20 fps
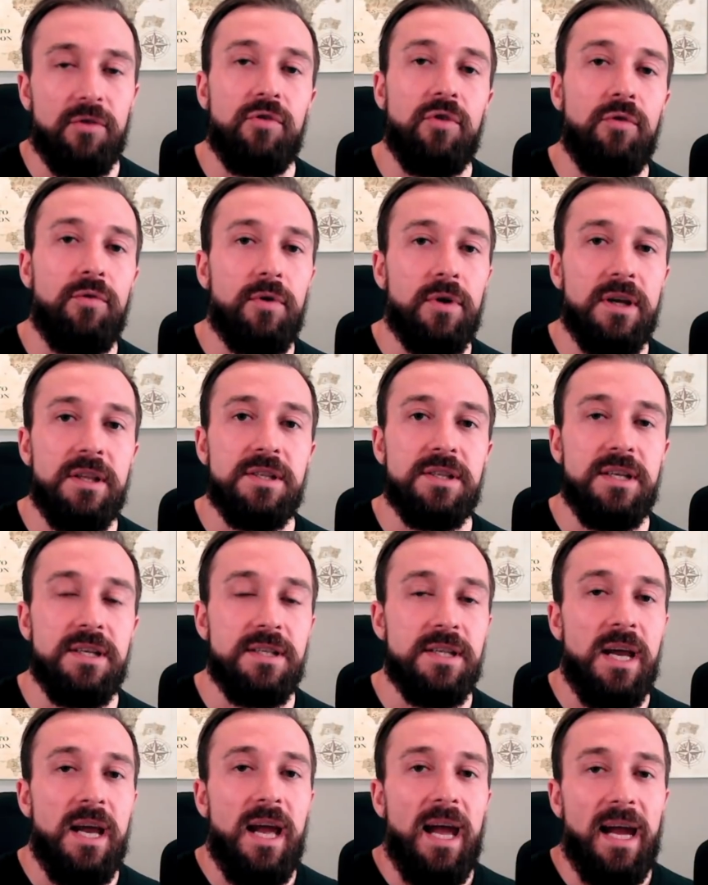So for
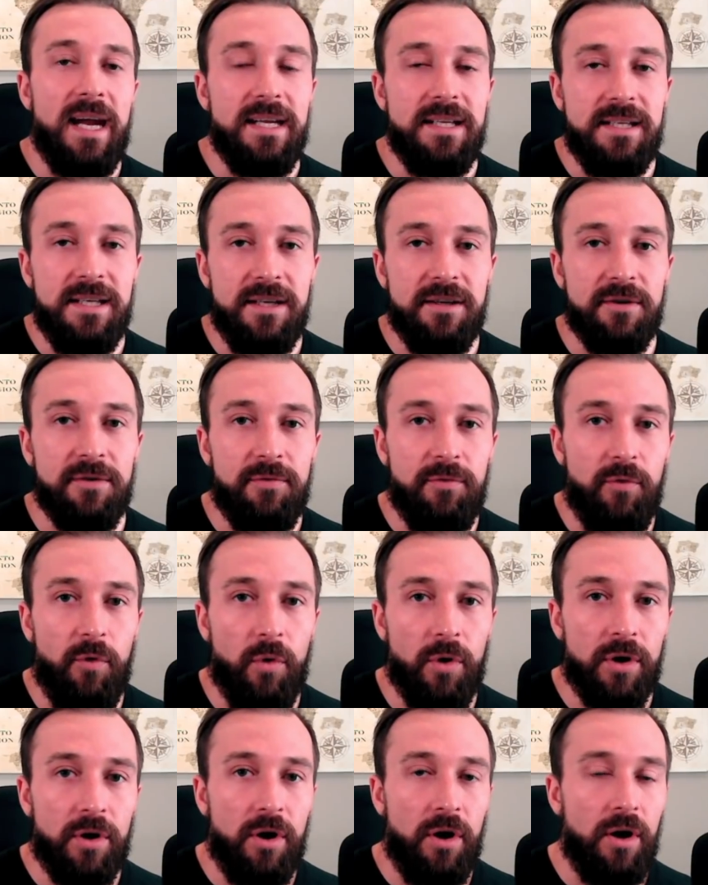instance, a tier
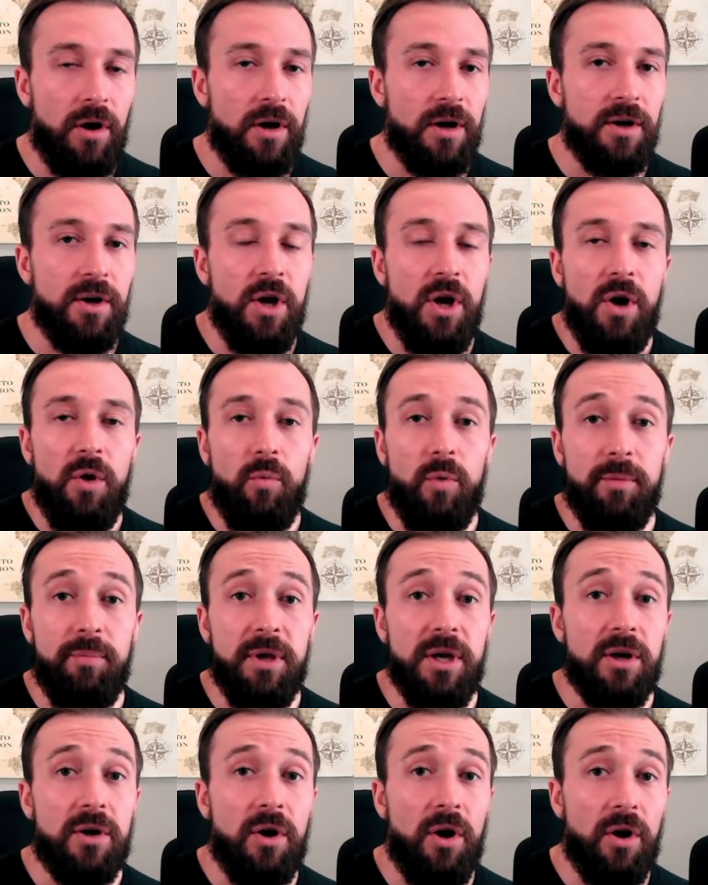4 card would
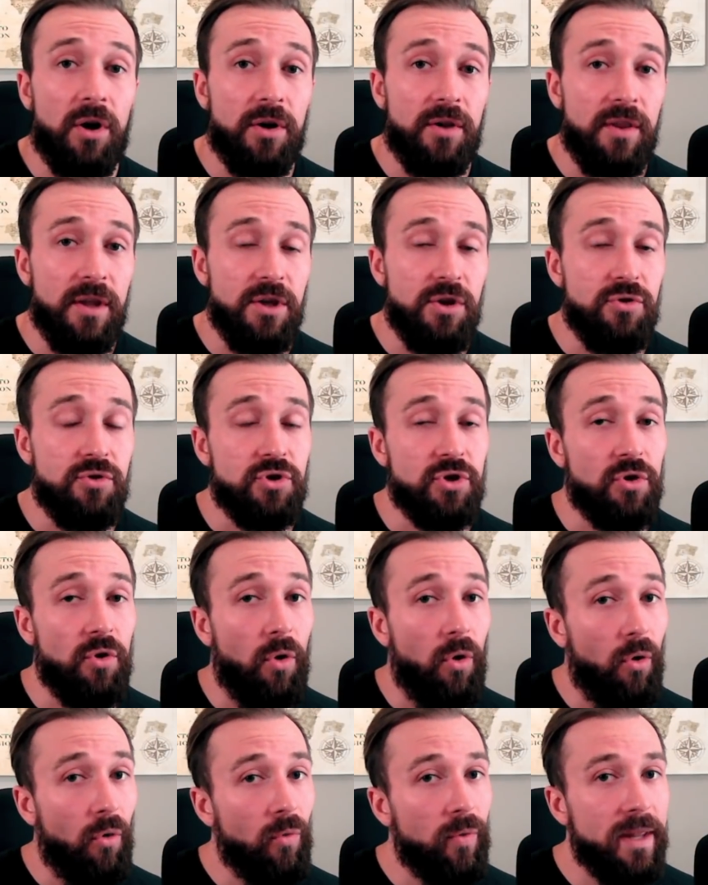be a card that you should
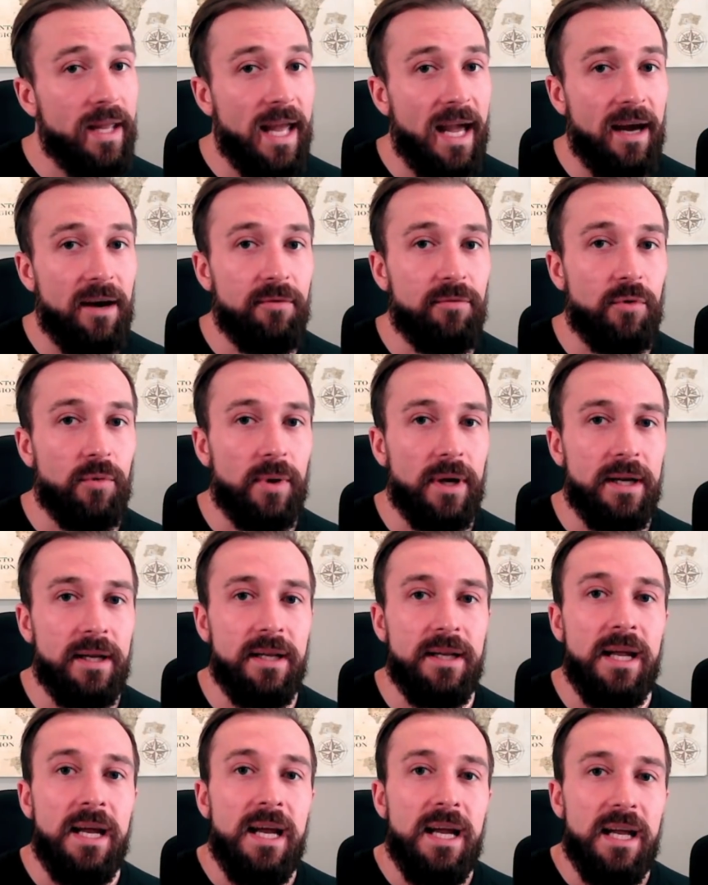only have
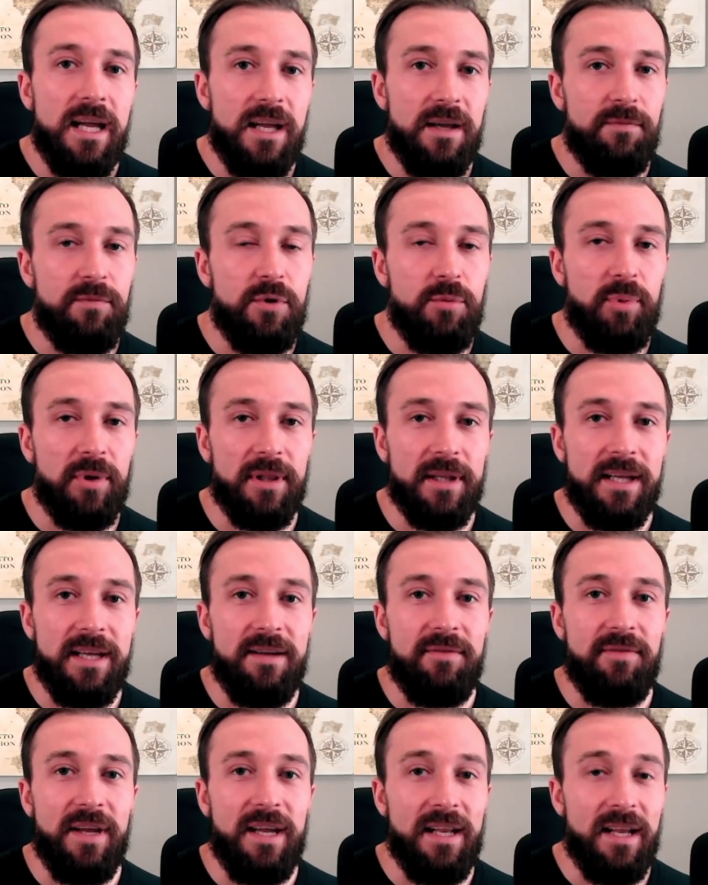graded if you
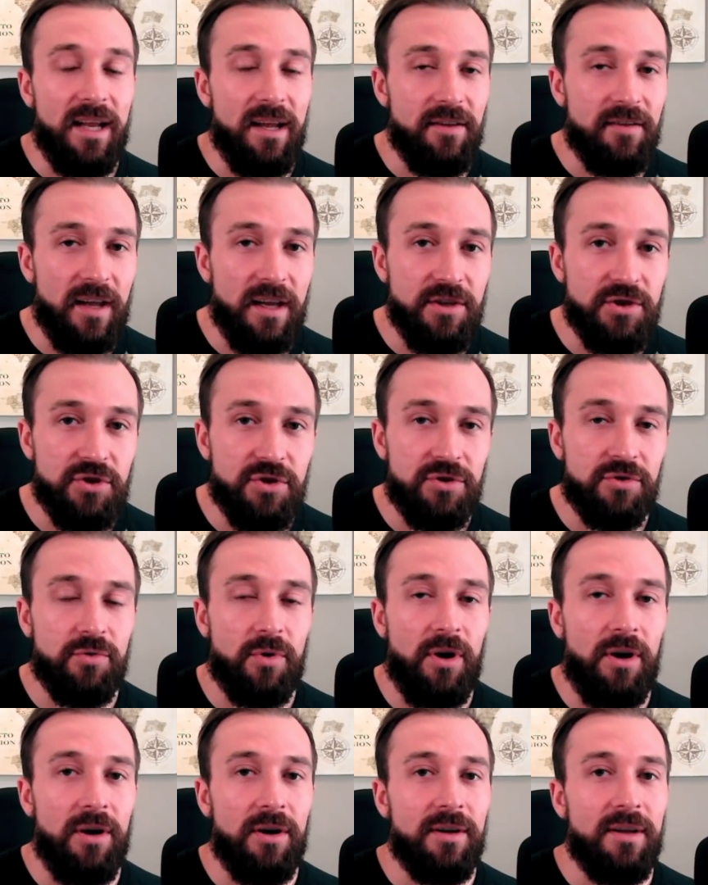believe it is a
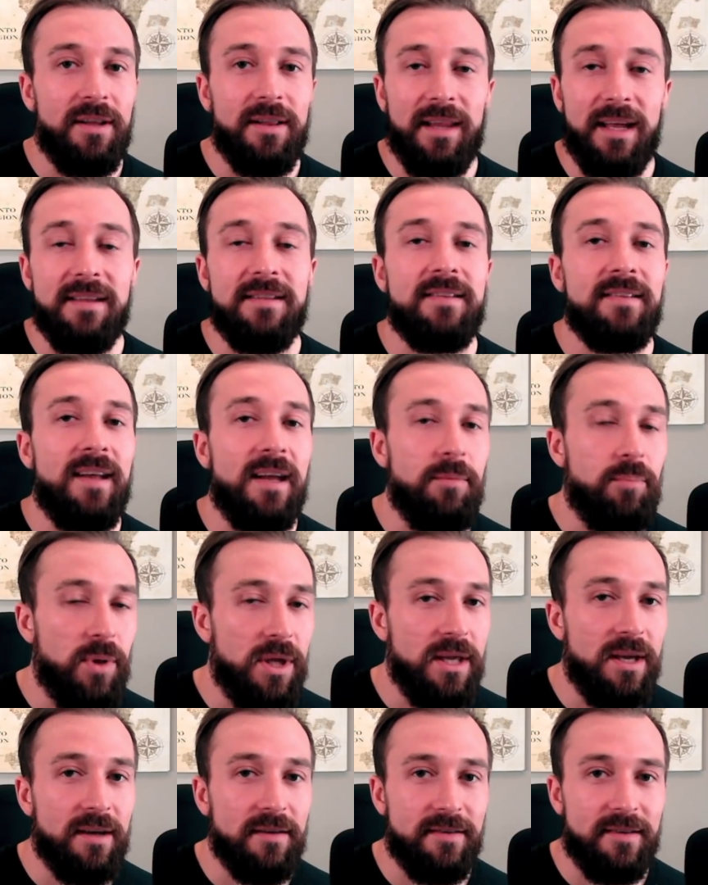strong, let's say,
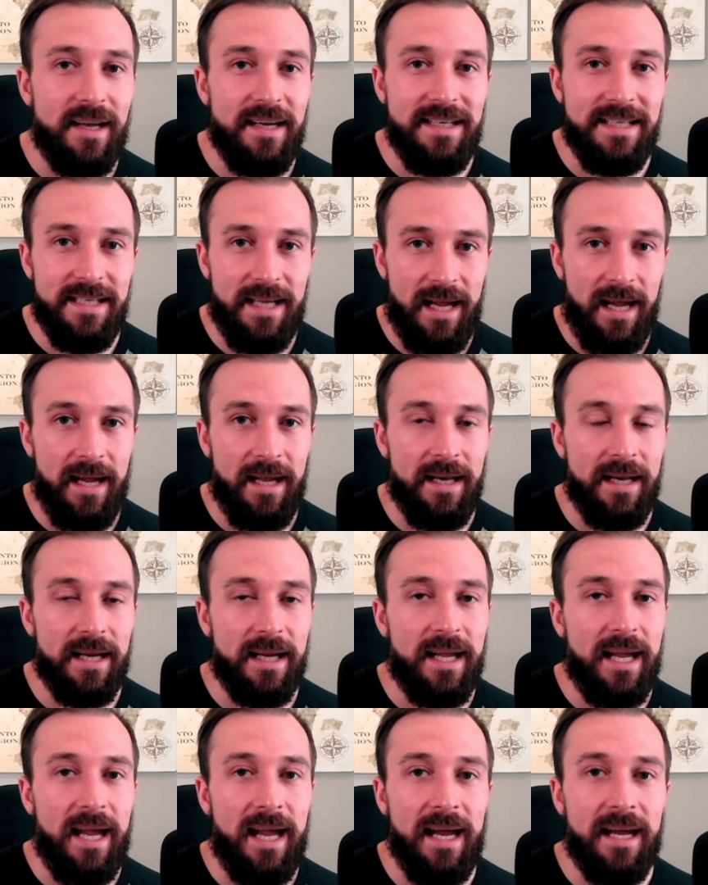PSA 10
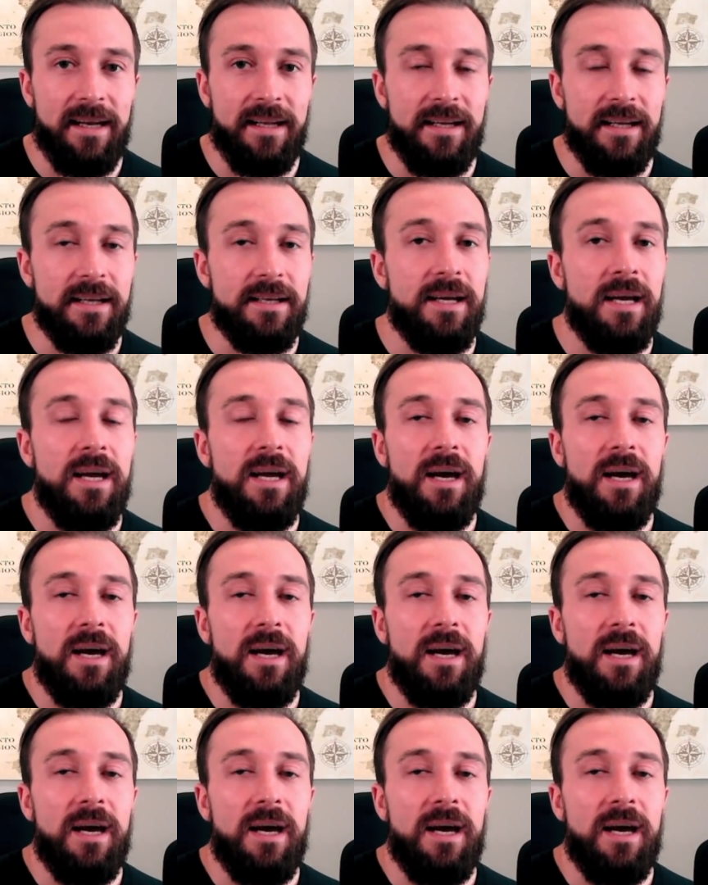candidate.